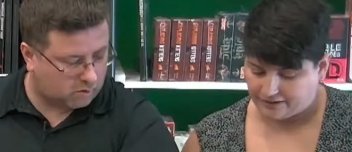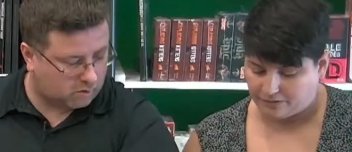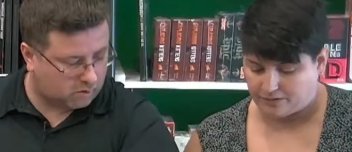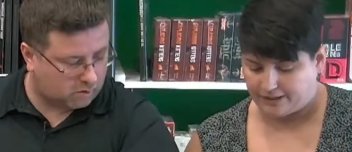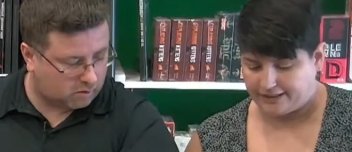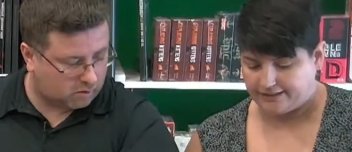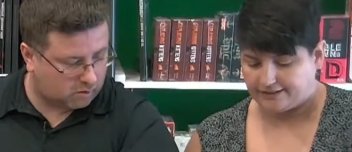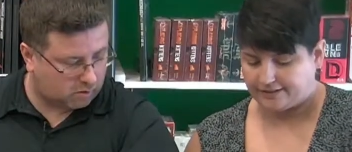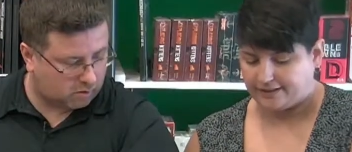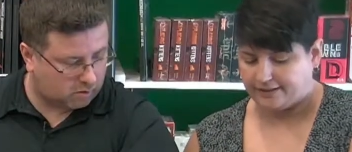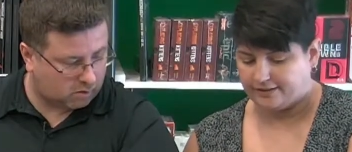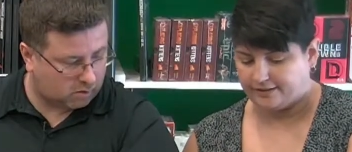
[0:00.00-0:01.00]
Speaker 1: a
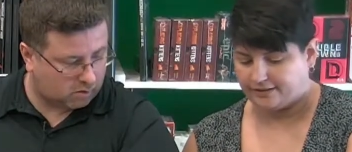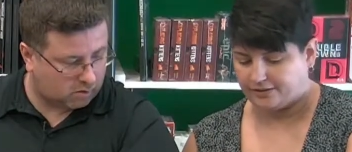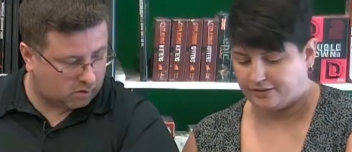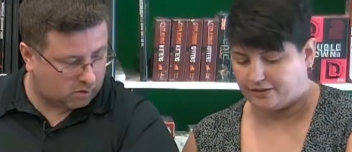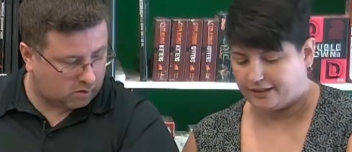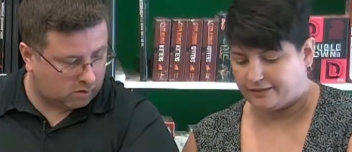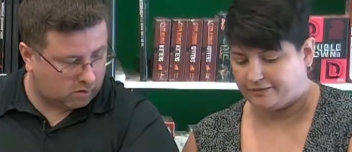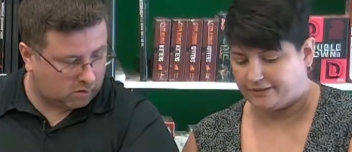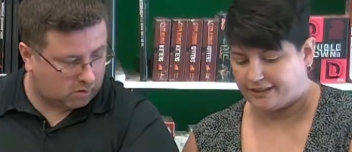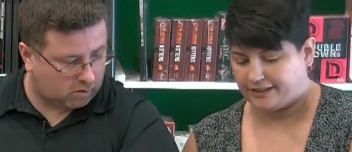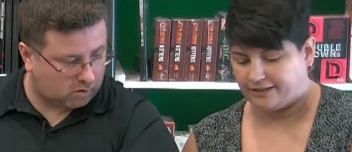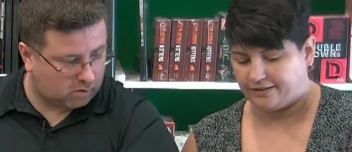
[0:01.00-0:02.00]
wineskin. So I will
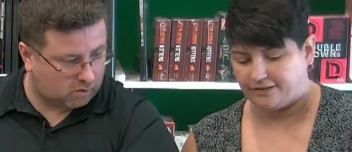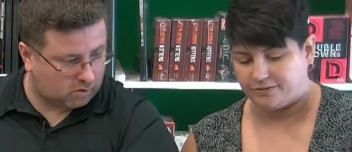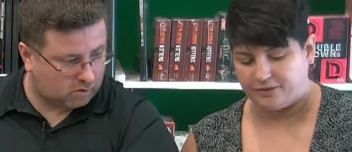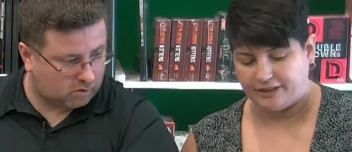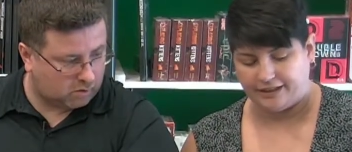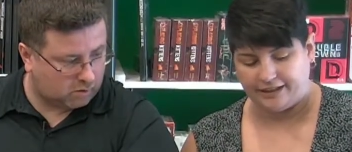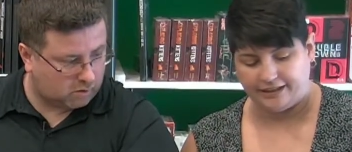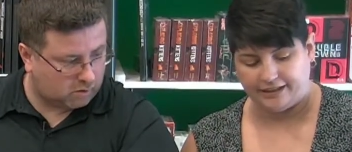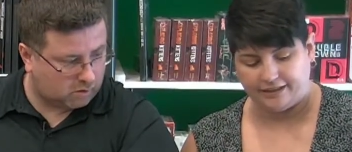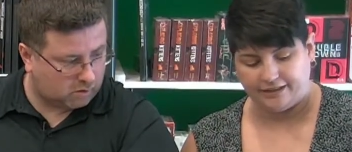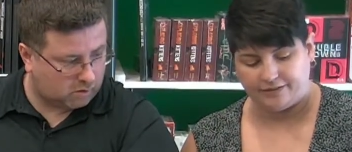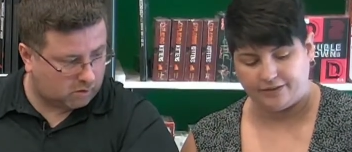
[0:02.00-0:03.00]
take the 20 and
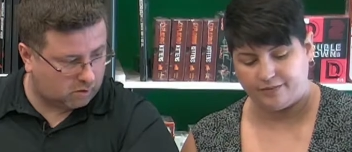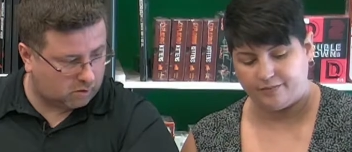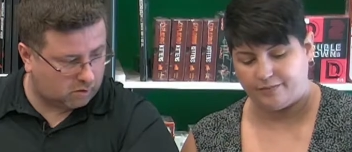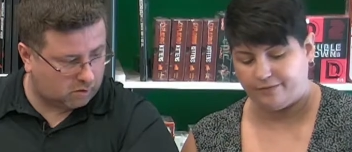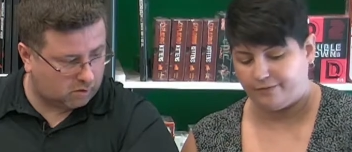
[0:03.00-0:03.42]
give him